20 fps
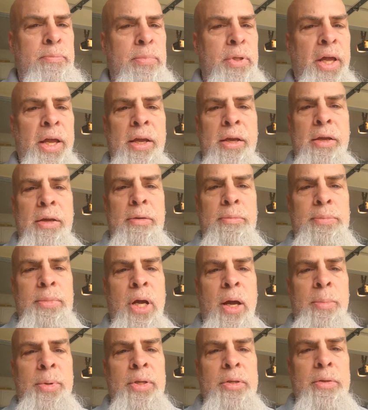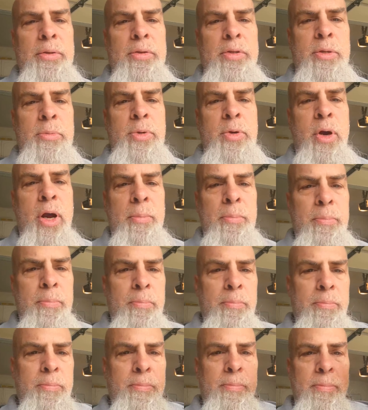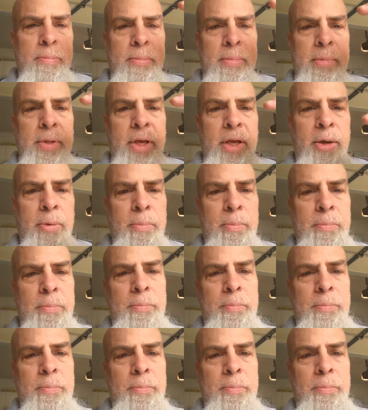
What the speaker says: like, comment, subscribe. Thank you.